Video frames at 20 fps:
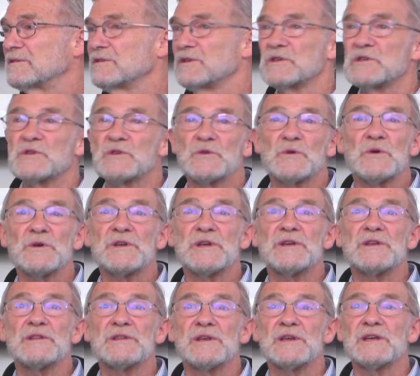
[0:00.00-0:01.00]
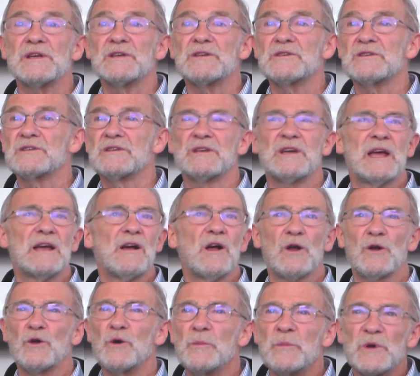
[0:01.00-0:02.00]
distorting things,
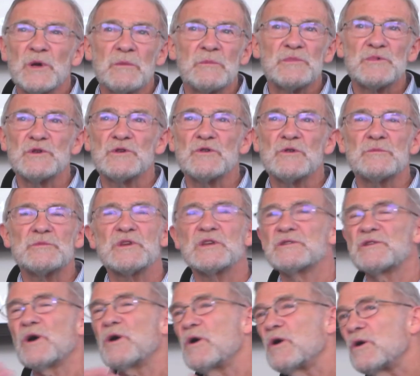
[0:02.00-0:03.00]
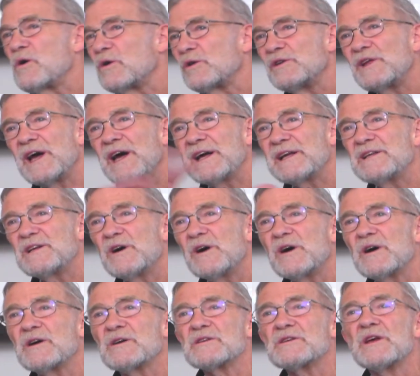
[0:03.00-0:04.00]
aluminum tubes, the whole nine
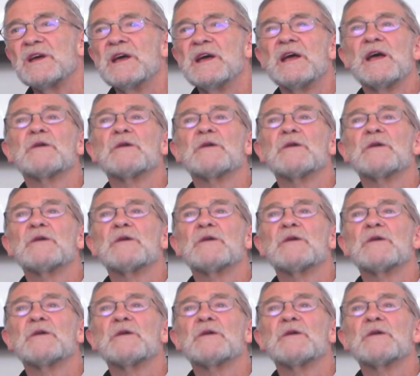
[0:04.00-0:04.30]
yards.